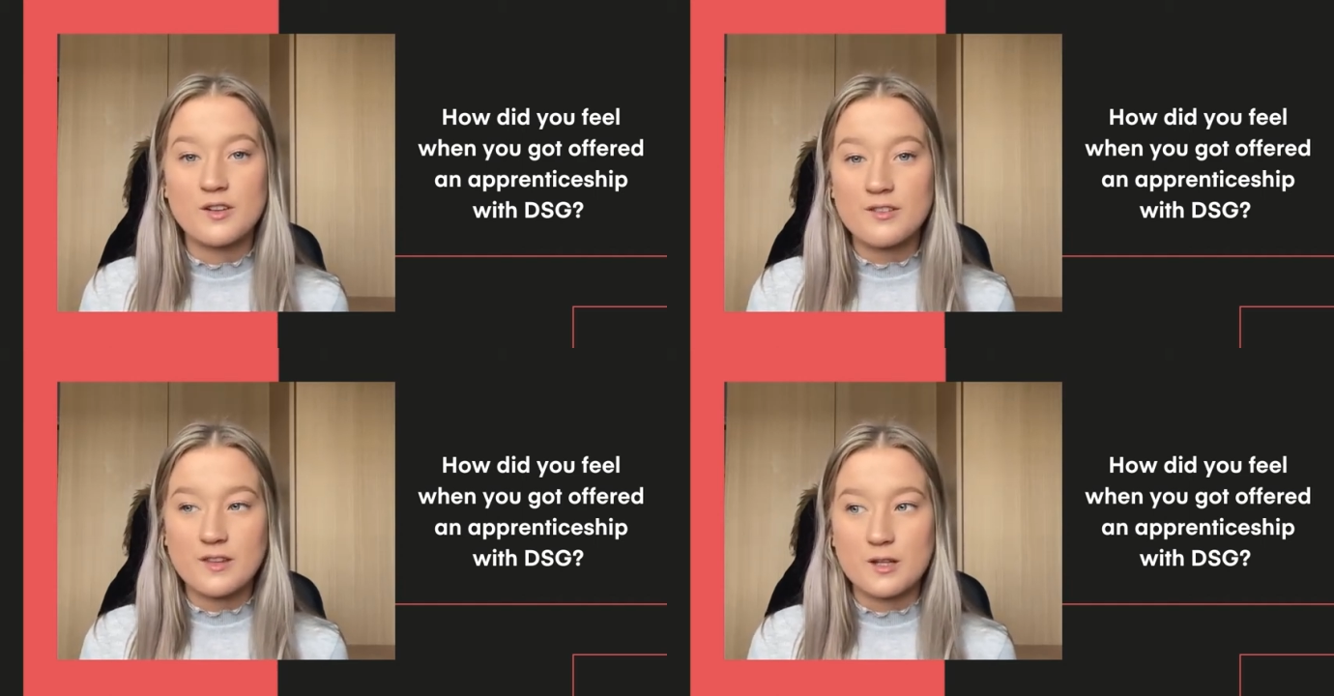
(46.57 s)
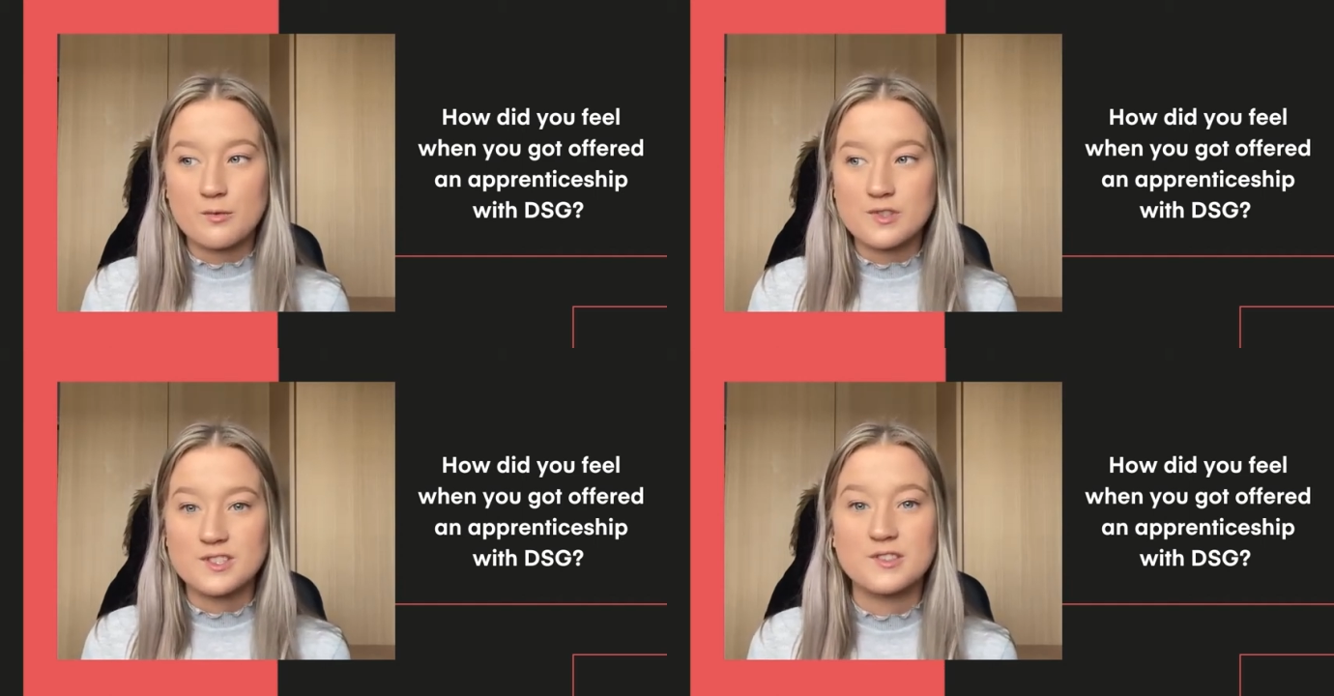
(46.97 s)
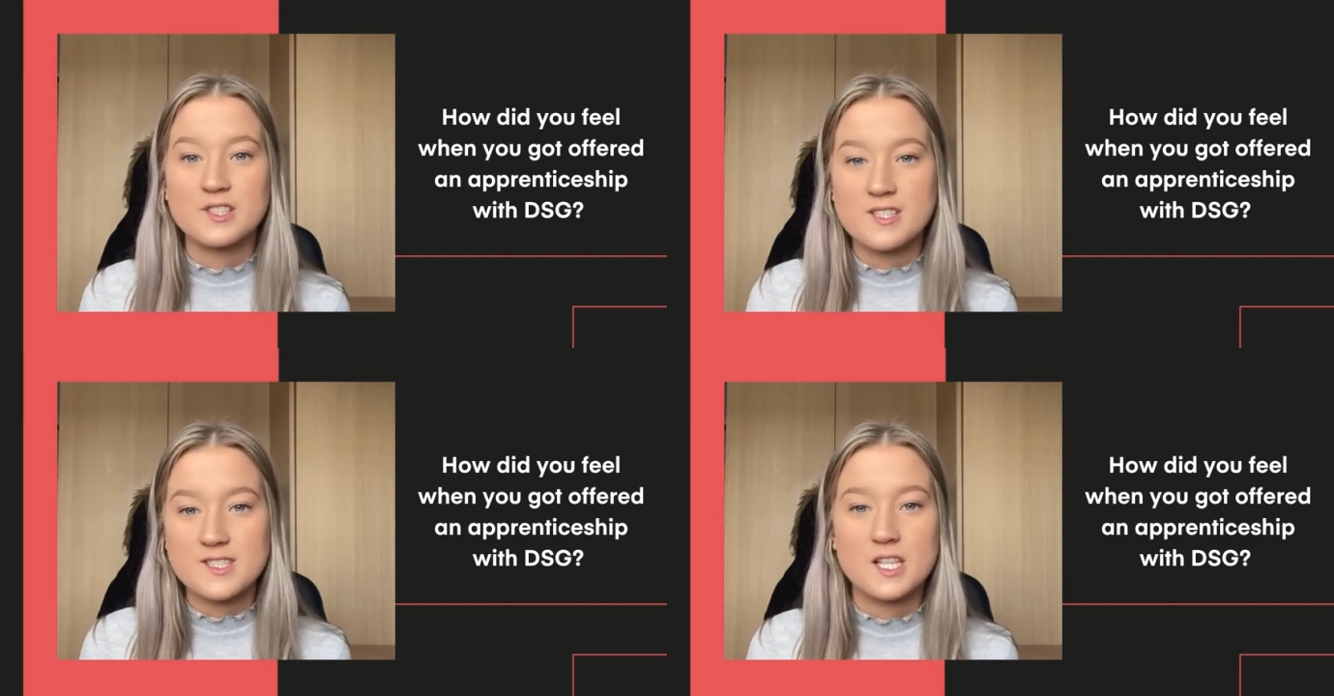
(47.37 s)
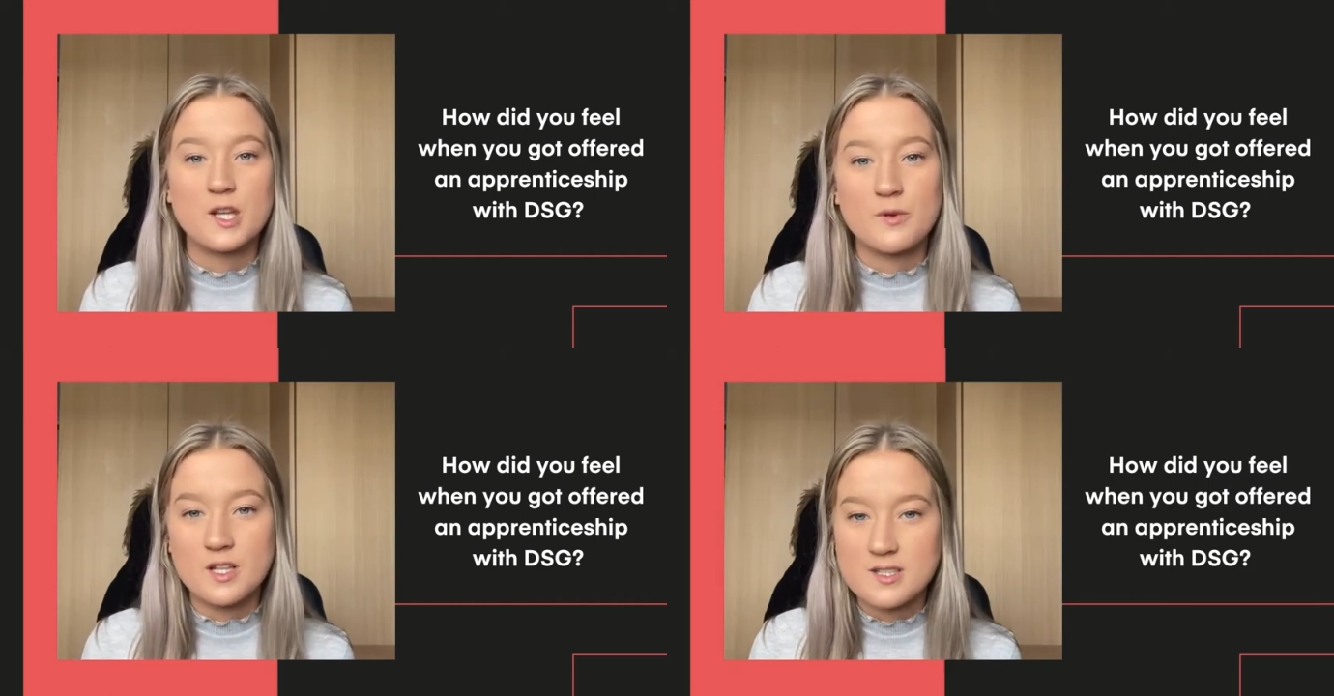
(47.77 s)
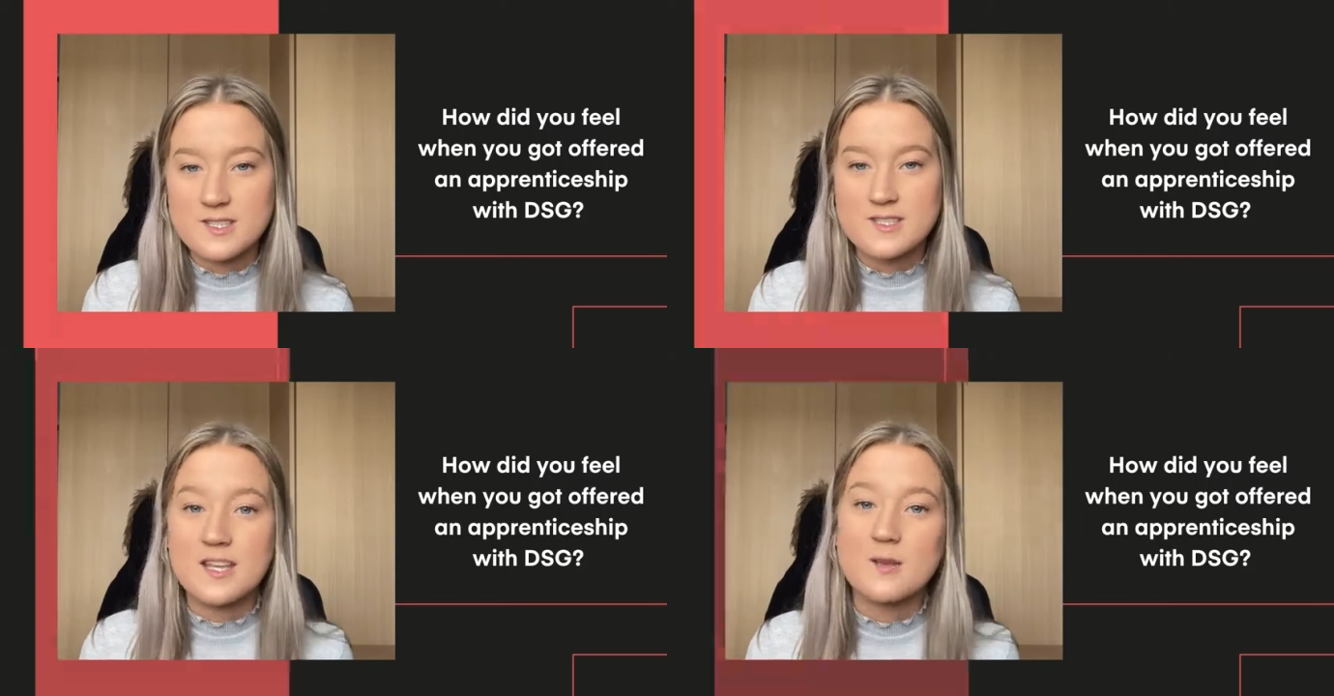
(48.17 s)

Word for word: they were still continuing to take